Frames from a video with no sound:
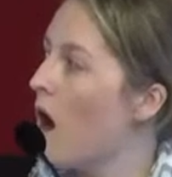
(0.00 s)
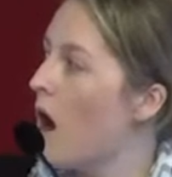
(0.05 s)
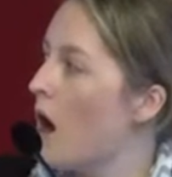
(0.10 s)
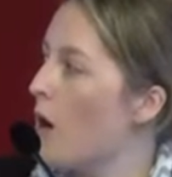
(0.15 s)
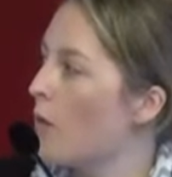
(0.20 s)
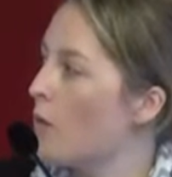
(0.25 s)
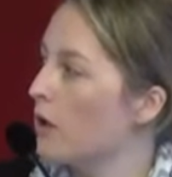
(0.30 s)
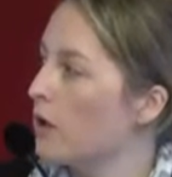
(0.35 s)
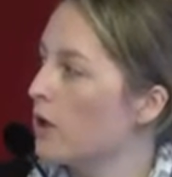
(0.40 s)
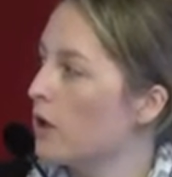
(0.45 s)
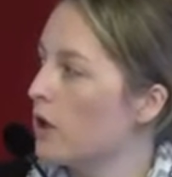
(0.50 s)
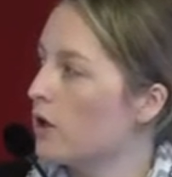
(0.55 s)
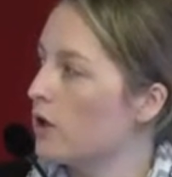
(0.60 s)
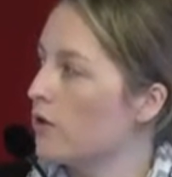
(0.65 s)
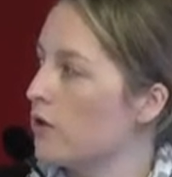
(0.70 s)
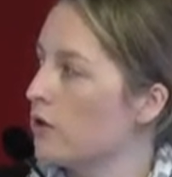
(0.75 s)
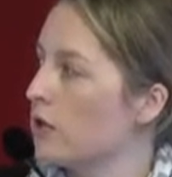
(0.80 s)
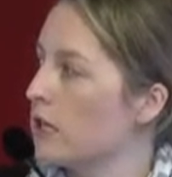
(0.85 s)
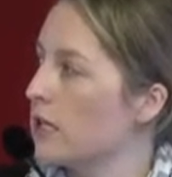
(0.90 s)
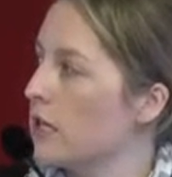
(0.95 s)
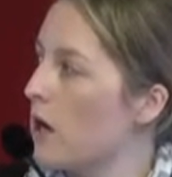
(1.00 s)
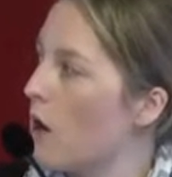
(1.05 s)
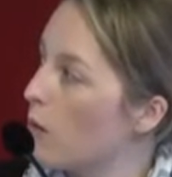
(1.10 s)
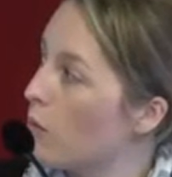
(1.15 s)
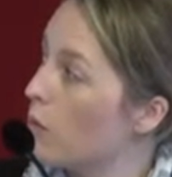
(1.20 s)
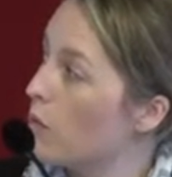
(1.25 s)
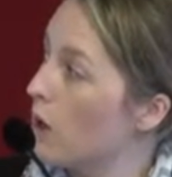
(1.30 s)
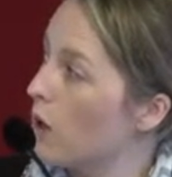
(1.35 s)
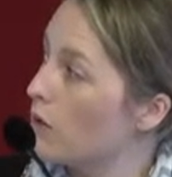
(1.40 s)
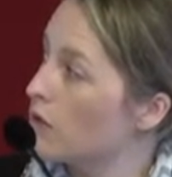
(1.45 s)
I won't go through
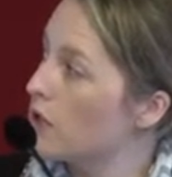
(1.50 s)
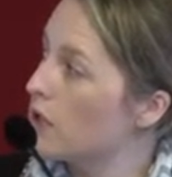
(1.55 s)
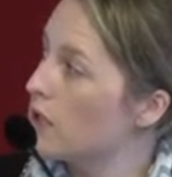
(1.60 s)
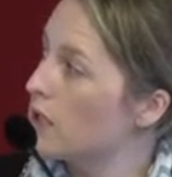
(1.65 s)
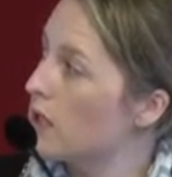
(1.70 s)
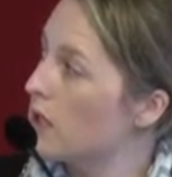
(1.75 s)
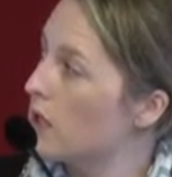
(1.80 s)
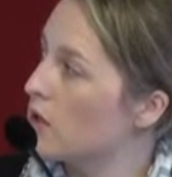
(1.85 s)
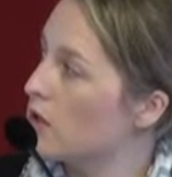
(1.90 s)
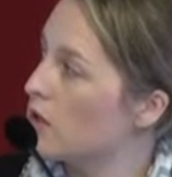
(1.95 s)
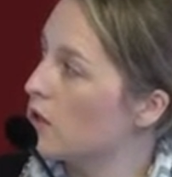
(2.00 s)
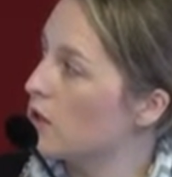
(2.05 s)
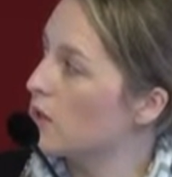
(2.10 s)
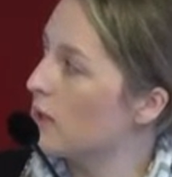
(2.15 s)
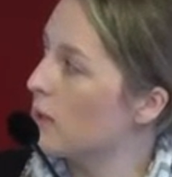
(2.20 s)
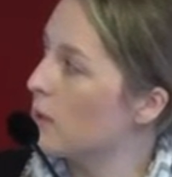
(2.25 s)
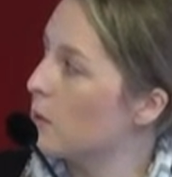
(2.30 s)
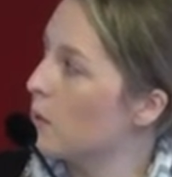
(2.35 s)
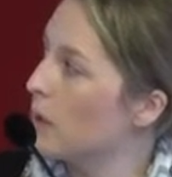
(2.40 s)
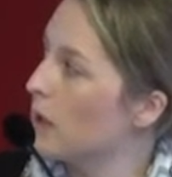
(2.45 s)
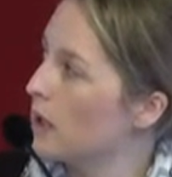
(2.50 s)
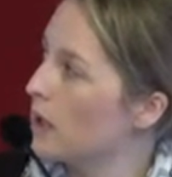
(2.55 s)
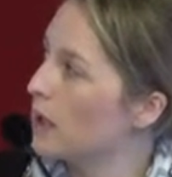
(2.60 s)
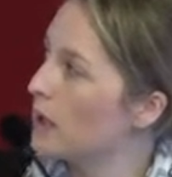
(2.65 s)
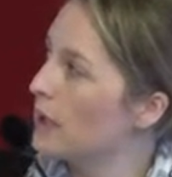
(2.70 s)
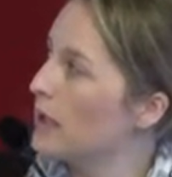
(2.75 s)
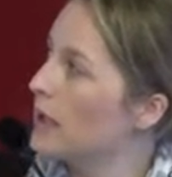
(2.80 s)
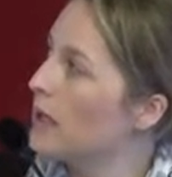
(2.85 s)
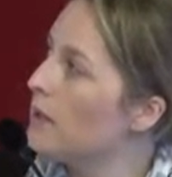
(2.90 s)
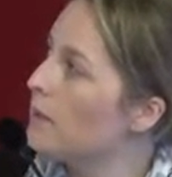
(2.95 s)
I'll just touch on some
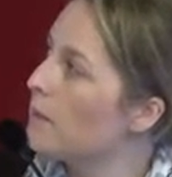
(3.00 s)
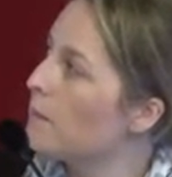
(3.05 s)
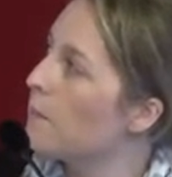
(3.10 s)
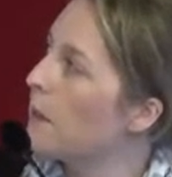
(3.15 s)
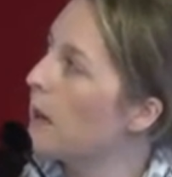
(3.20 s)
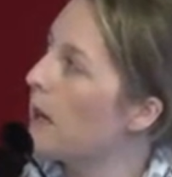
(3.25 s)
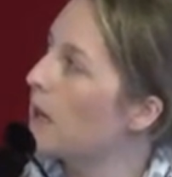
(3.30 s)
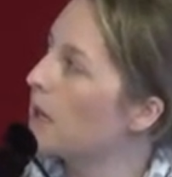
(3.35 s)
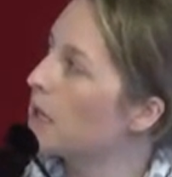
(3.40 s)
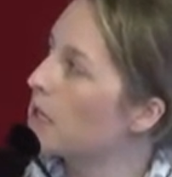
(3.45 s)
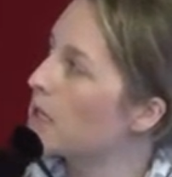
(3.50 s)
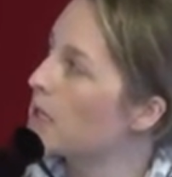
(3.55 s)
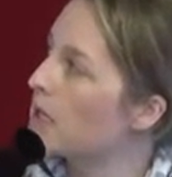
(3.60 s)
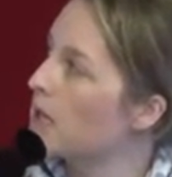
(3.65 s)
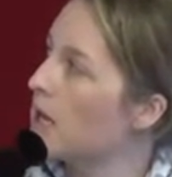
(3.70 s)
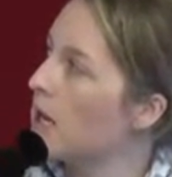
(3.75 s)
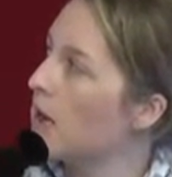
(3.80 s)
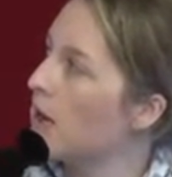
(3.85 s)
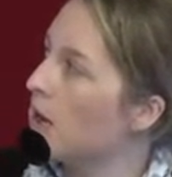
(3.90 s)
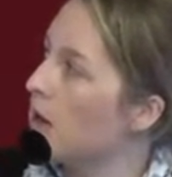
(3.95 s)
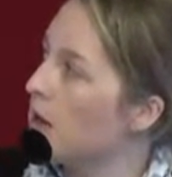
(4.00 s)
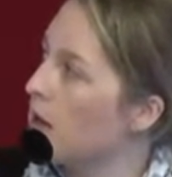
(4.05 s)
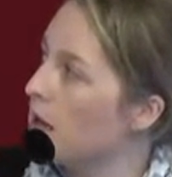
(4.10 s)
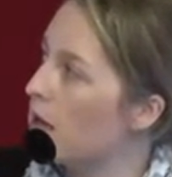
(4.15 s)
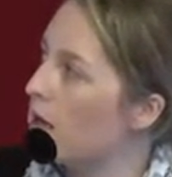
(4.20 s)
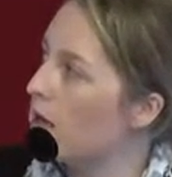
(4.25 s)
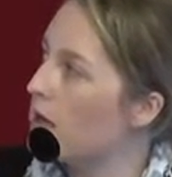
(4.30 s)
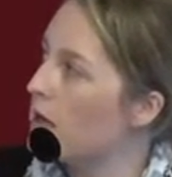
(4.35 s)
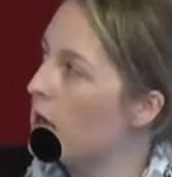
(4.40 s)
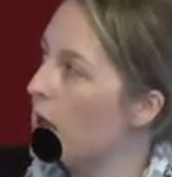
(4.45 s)
quickly, but
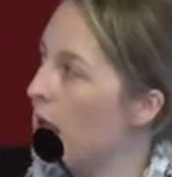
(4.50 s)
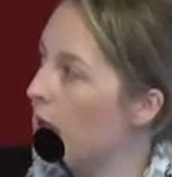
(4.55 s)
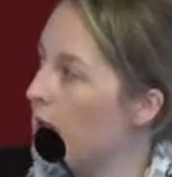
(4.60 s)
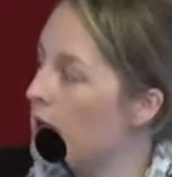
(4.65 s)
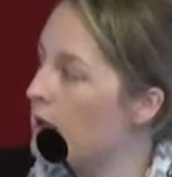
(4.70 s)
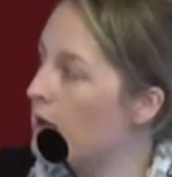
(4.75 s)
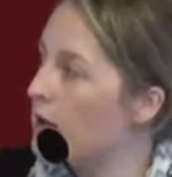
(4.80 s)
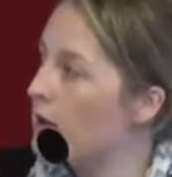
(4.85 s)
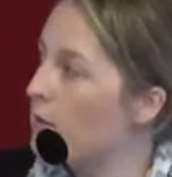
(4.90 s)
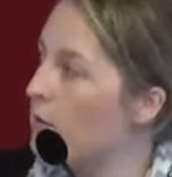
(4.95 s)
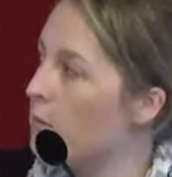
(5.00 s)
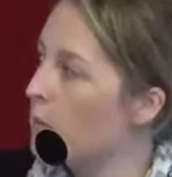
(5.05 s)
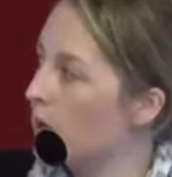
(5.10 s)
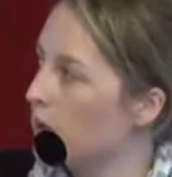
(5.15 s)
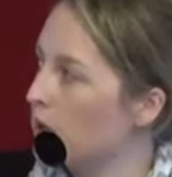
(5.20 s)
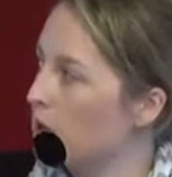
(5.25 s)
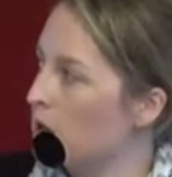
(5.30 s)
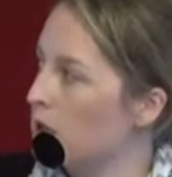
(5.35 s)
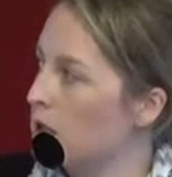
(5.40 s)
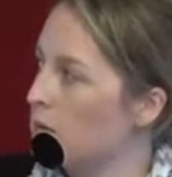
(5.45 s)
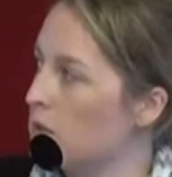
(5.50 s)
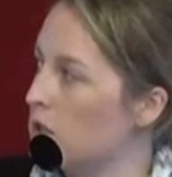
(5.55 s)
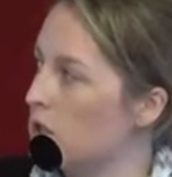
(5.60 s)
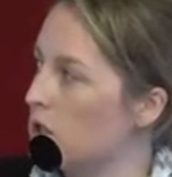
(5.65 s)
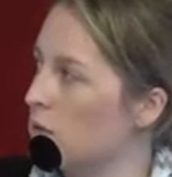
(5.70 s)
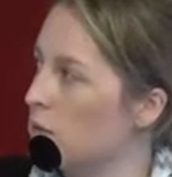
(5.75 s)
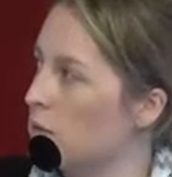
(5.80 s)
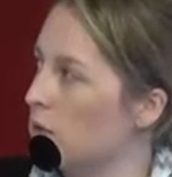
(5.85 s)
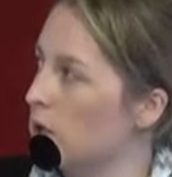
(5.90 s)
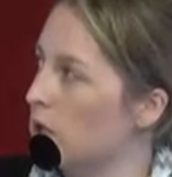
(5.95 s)
my colleague
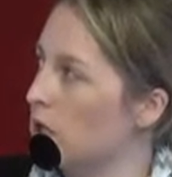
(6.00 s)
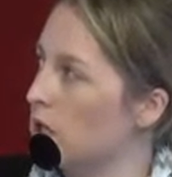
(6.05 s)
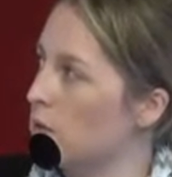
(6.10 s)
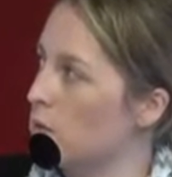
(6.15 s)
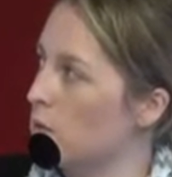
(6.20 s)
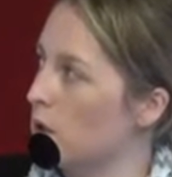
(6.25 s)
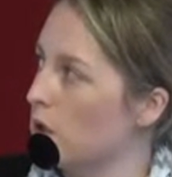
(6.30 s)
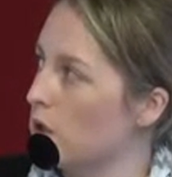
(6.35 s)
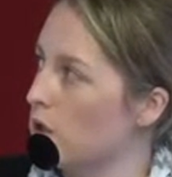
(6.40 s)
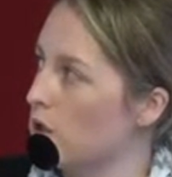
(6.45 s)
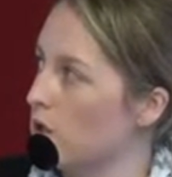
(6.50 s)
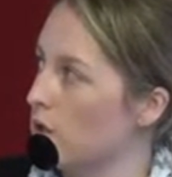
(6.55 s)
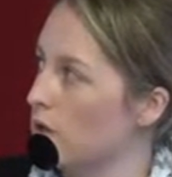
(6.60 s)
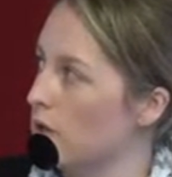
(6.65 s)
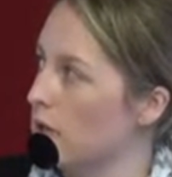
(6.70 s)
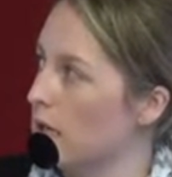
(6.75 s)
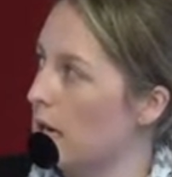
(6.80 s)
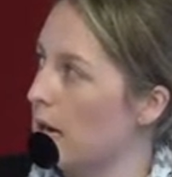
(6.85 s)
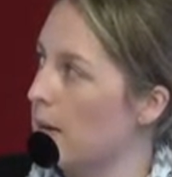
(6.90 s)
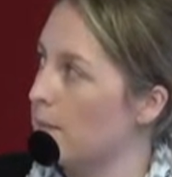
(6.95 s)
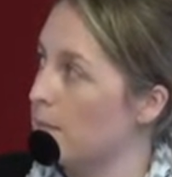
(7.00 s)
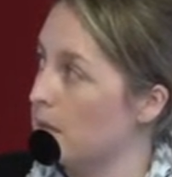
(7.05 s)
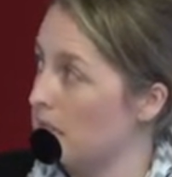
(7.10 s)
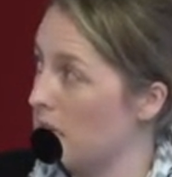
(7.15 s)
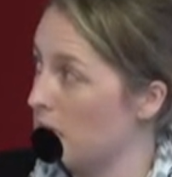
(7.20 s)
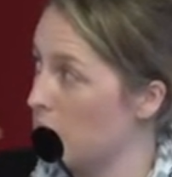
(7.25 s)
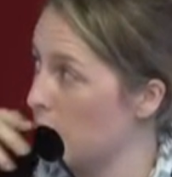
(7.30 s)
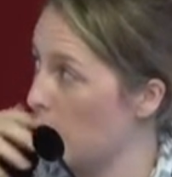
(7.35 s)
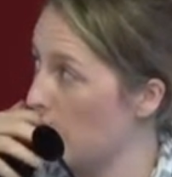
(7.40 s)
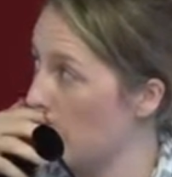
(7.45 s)
Michelle Bonner has worked on
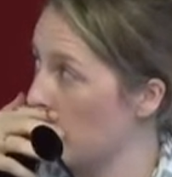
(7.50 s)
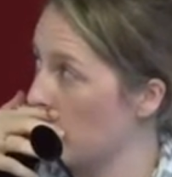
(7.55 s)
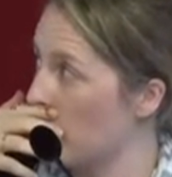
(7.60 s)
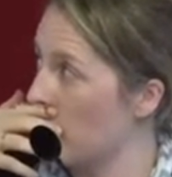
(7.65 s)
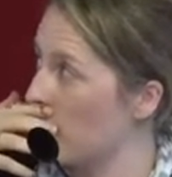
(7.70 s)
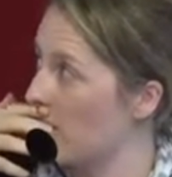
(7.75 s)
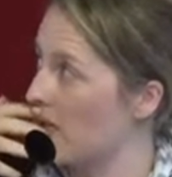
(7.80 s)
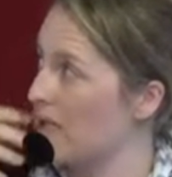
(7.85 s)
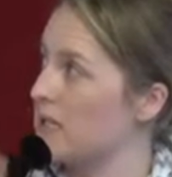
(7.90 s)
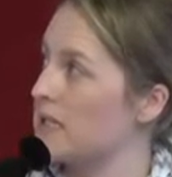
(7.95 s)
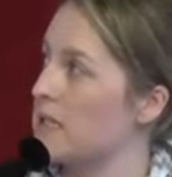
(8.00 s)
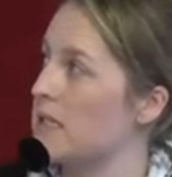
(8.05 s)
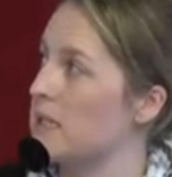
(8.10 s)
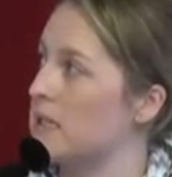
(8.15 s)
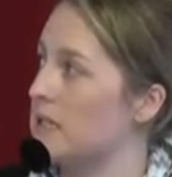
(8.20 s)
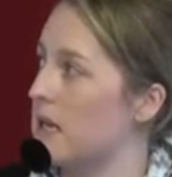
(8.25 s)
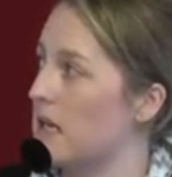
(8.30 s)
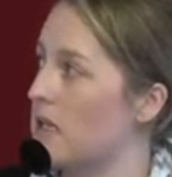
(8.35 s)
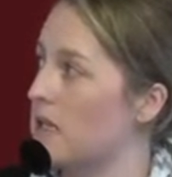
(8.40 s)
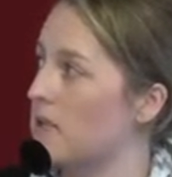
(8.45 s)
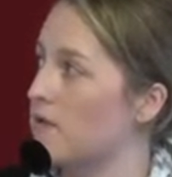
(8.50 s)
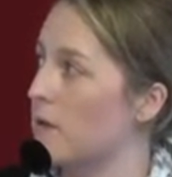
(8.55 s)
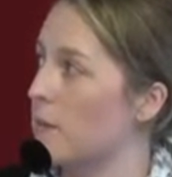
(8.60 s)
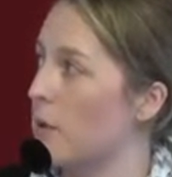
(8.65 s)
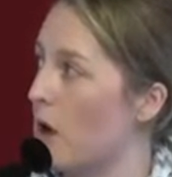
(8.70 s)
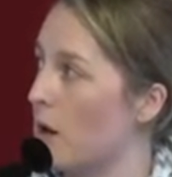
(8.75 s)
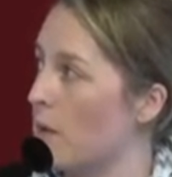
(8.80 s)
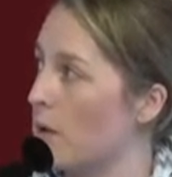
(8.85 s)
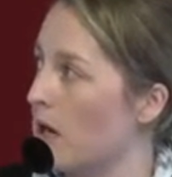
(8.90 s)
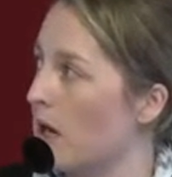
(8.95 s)
sexual health competency standards for
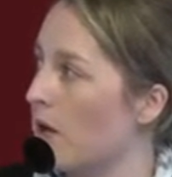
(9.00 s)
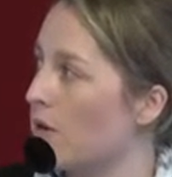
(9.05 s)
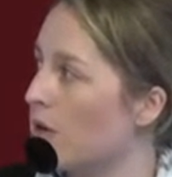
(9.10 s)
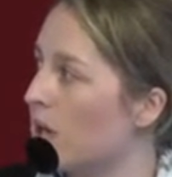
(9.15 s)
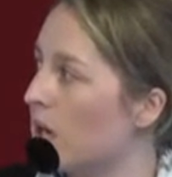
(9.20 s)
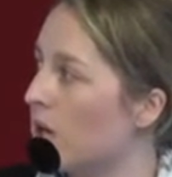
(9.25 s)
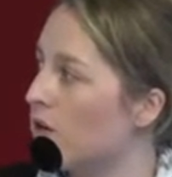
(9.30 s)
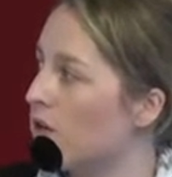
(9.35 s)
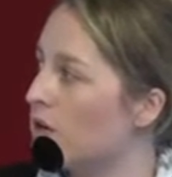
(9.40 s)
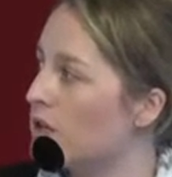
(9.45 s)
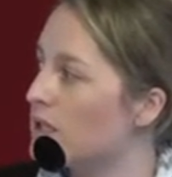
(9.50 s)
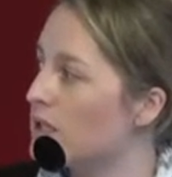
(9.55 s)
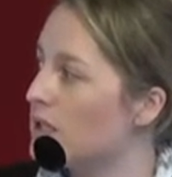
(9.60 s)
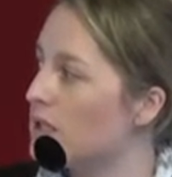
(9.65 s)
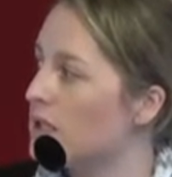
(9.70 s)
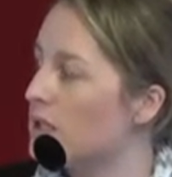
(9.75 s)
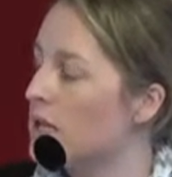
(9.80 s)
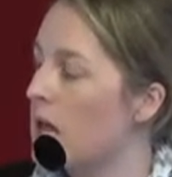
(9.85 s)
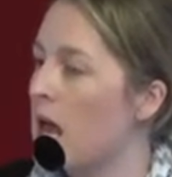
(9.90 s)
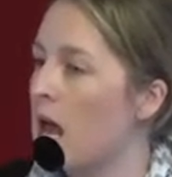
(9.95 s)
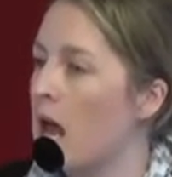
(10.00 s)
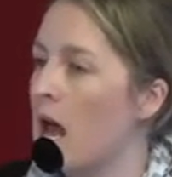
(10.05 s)
primary healthcare nurses.